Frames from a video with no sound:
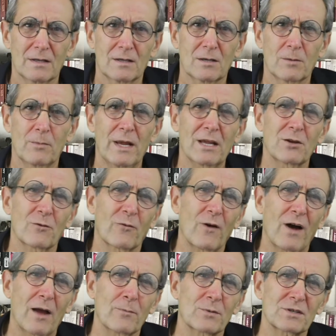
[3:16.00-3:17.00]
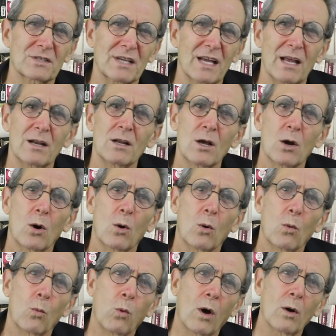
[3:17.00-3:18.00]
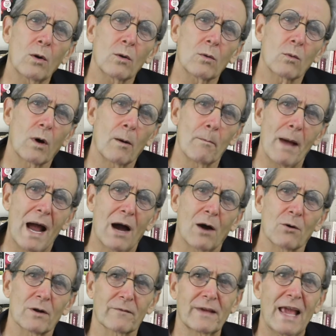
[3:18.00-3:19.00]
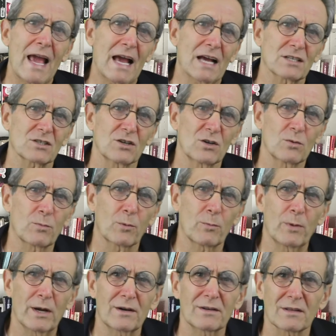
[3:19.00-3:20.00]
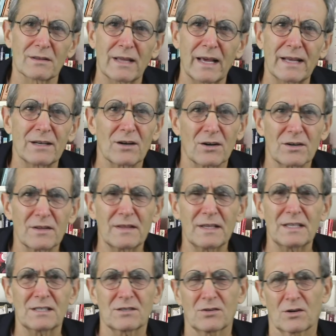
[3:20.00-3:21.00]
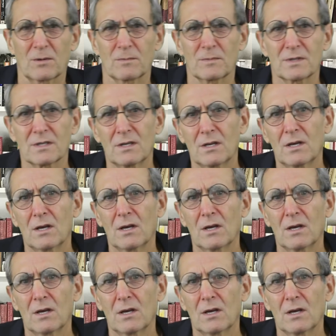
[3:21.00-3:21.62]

To make your 5%, what amount of cash are you prepared to lend under these terms?